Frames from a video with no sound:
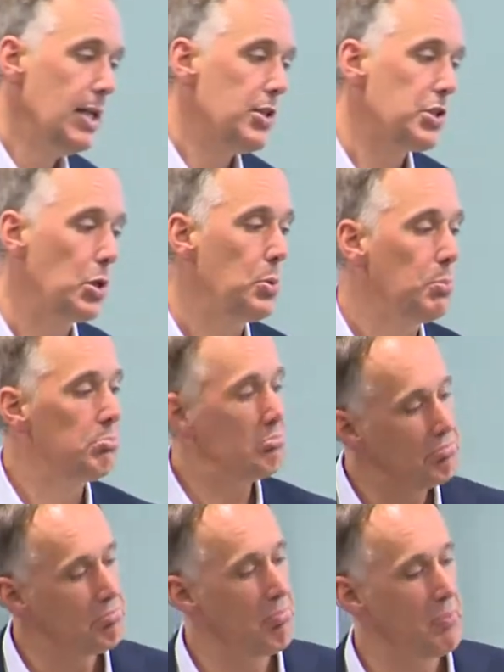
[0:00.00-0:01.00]
So
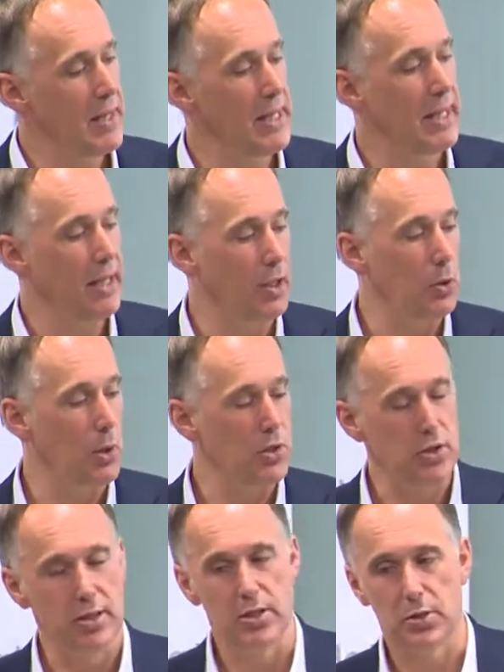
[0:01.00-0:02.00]
then the kind of
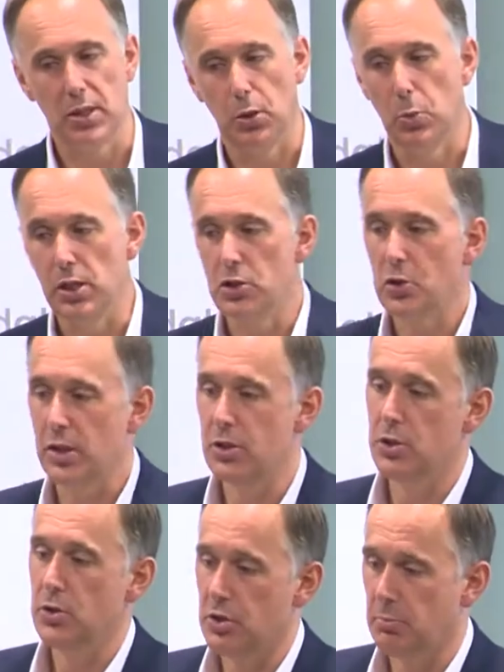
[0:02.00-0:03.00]
question is, when you're trying to
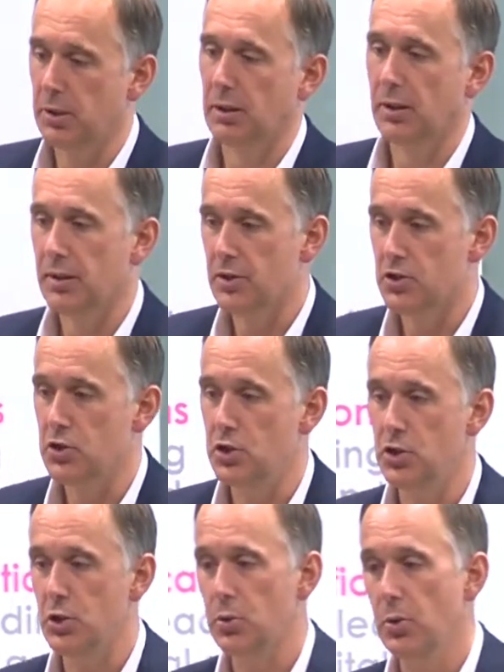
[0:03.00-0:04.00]
do something like this, do you
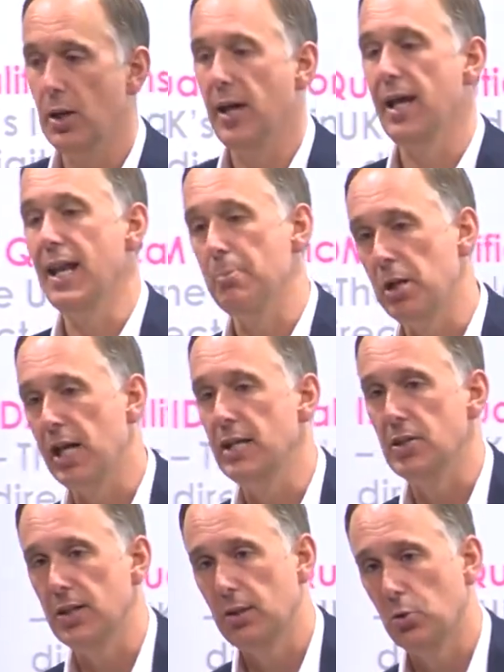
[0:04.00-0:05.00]
do an M&A
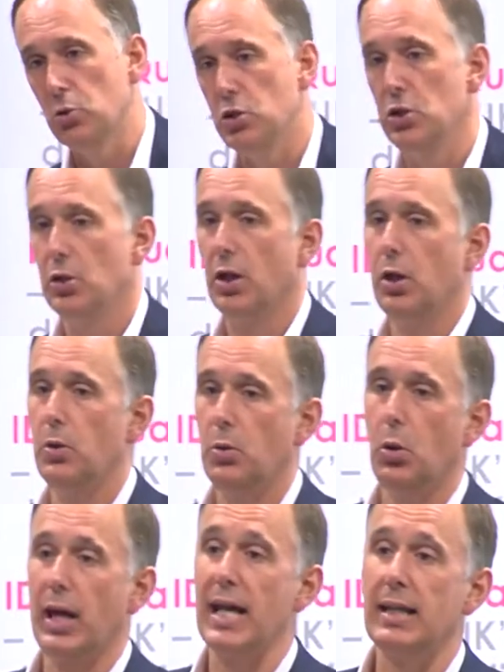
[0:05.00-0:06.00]
deal, or do you go
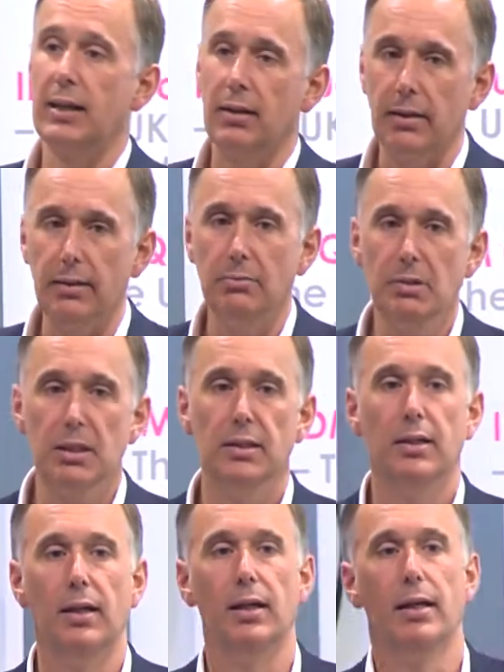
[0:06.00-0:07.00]
organically
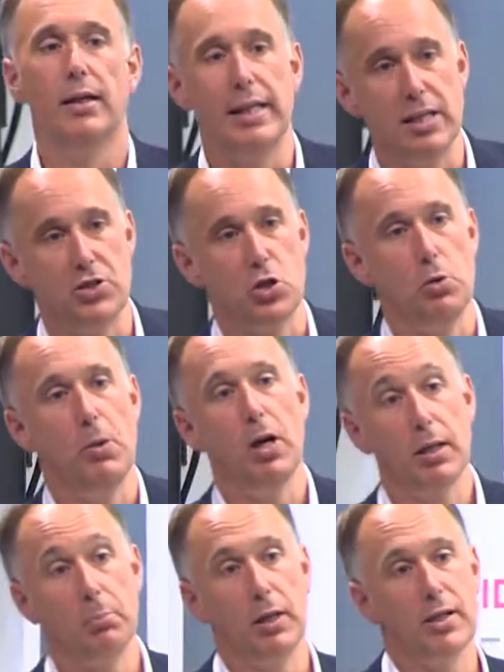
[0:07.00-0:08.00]
into a
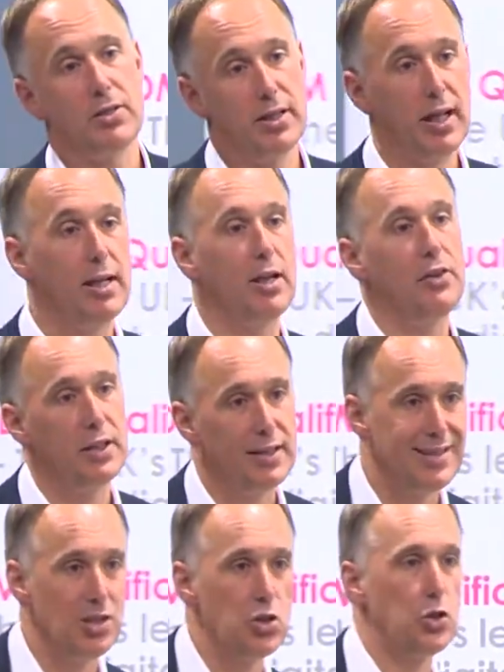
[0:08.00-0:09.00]
marketplace? And again, I
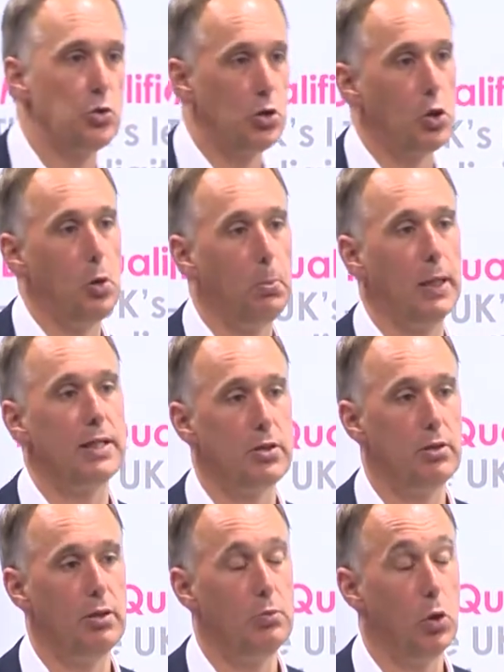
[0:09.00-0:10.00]
think digital's got
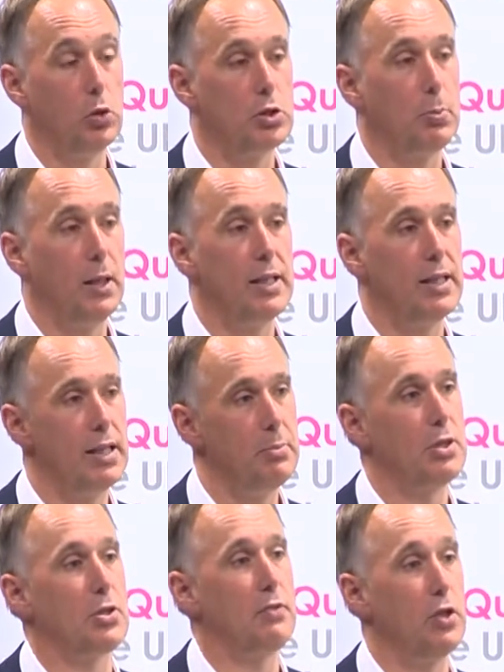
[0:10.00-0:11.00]
a role to play here,
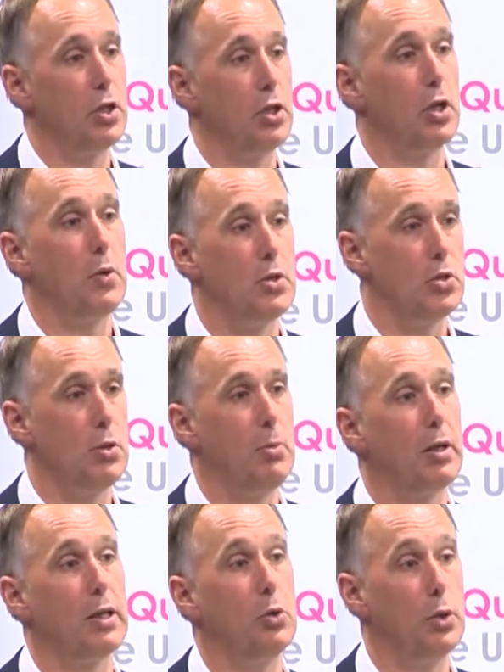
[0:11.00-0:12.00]
because if you're going to go into a
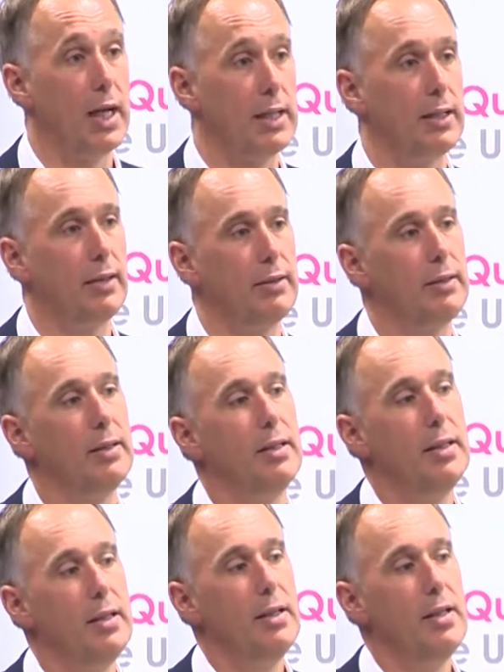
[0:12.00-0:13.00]
market organically,
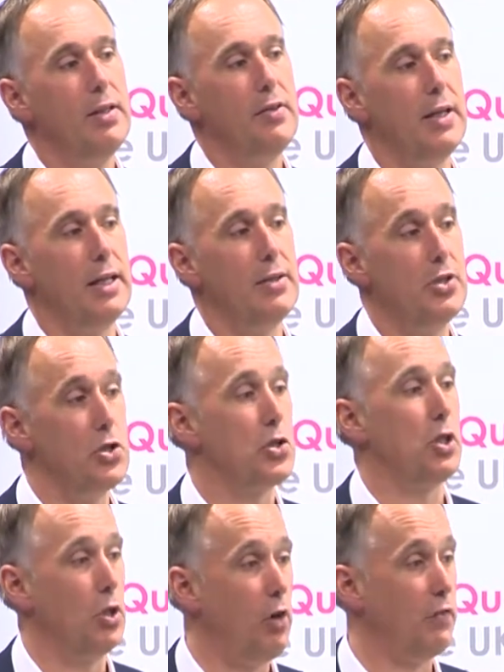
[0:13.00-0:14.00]
then
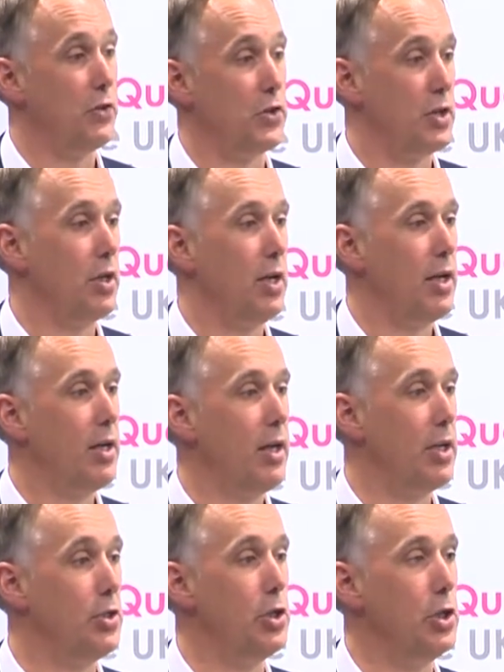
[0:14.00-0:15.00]
digital offers
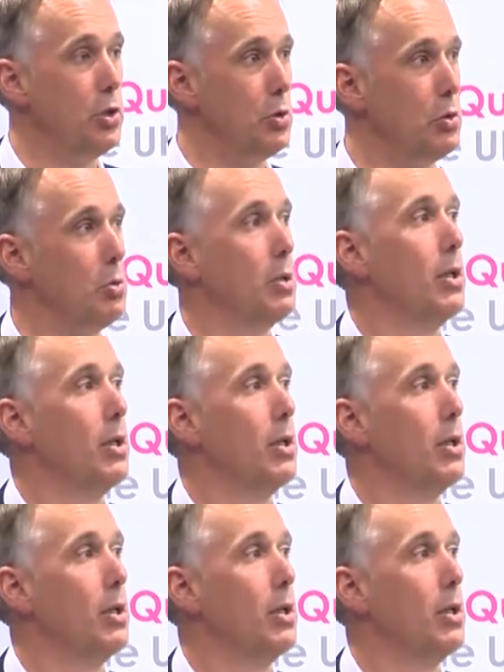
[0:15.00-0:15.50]
a new,